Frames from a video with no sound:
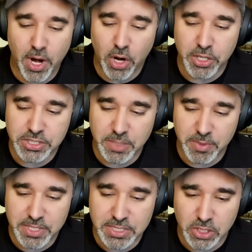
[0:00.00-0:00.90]
are some
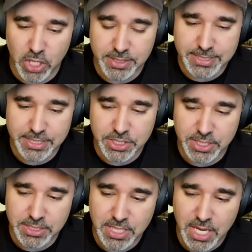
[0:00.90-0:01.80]
of these lost
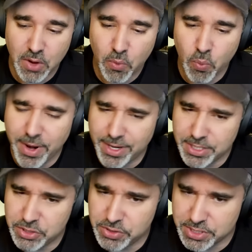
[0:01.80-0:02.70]
teachings? Where
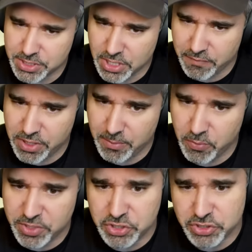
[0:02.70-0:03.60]
did you discover them?
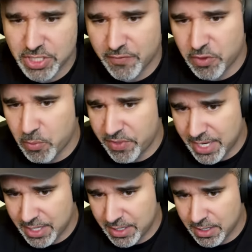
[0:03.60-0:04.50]
Did you discover them
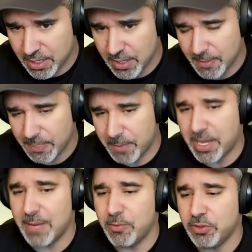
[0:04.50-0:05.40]
within the
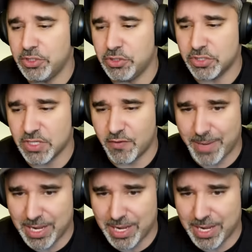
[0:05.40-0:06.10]
Bible? Did you discover them